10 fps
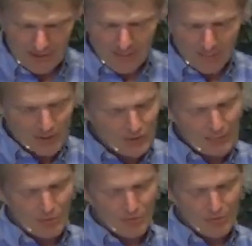Mark
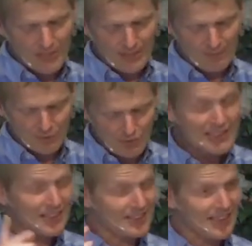chapter 3,
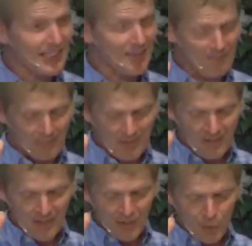Jesus said,
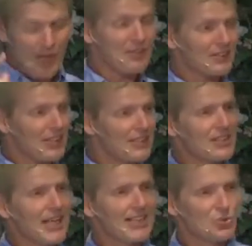whoever does
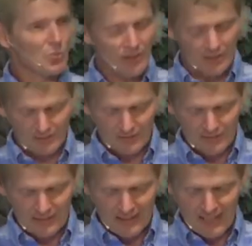God's will
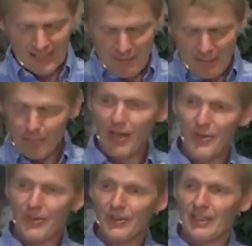is my
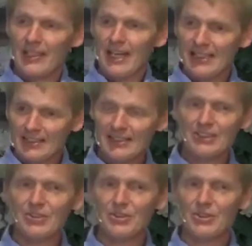brother and
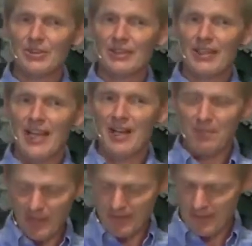sister and mother.